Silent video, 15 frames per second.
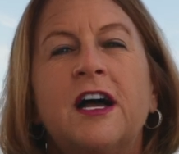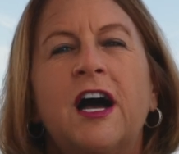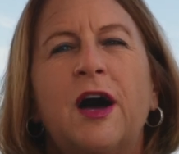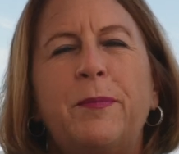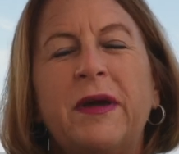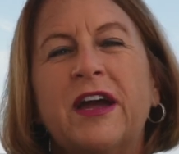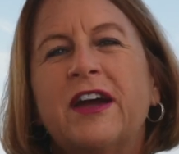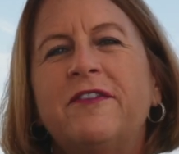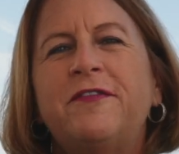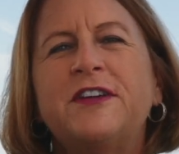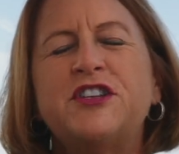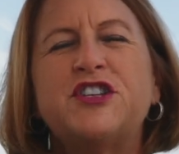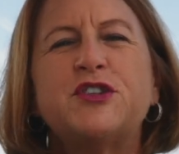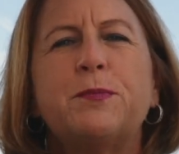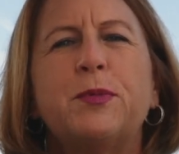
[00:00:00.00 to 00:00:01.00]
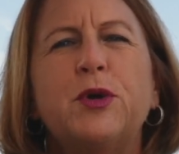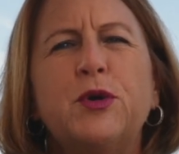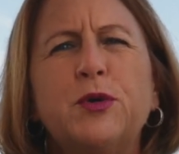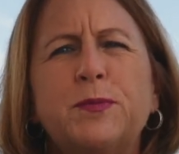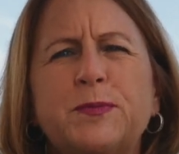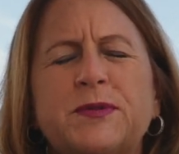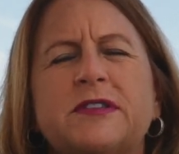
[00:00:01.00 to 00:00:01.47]
A parrotfish
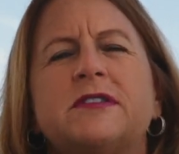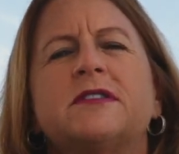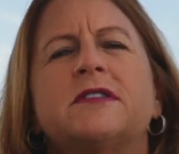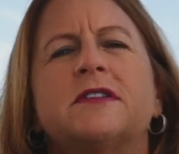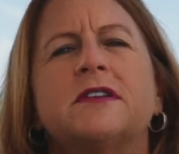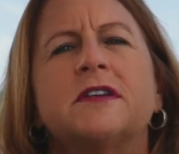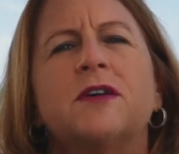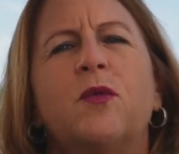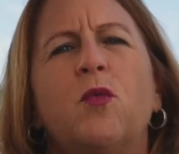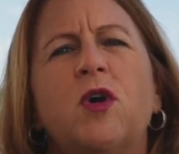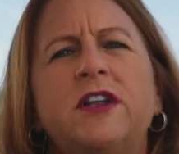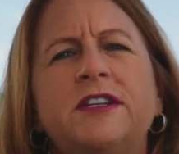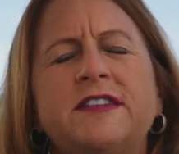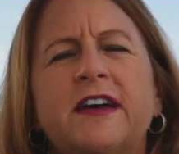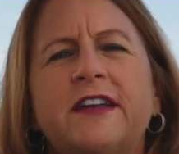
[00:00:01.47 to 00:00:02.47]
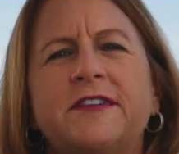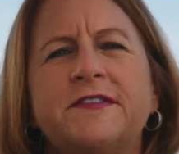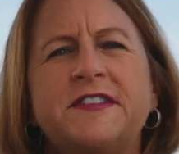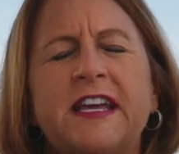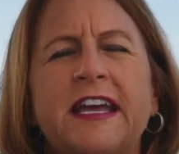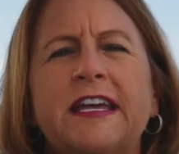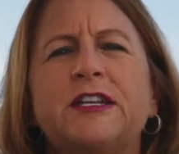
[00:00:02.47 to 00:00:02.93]
poops 1 ton of
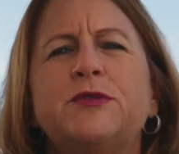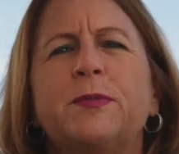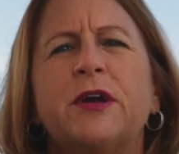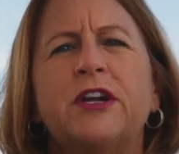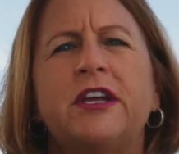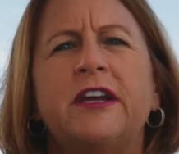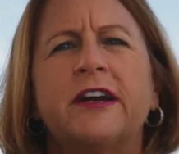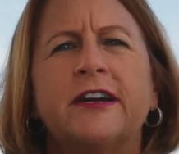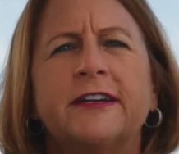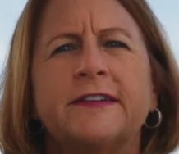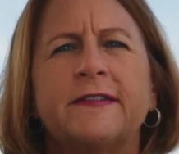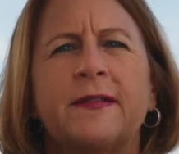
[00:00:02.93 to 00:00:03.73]
sand per year.